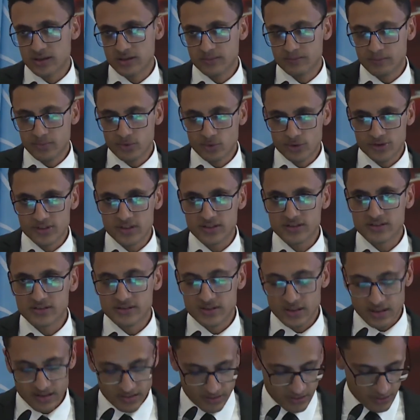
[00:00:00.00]
important
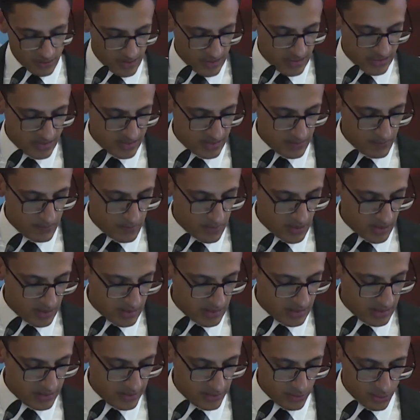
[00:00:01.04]
techniques
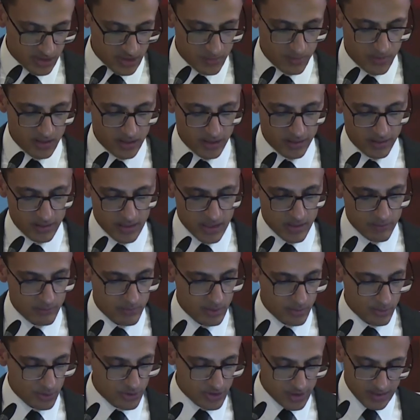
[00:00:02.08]
used by
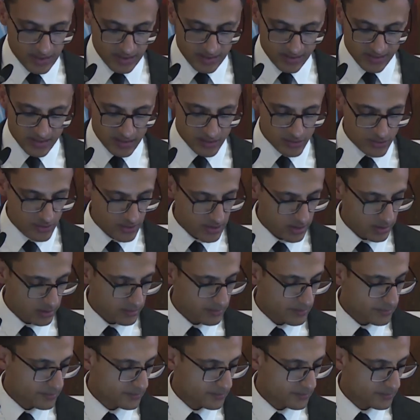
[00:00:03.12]
Bibliotheca Alexandrina.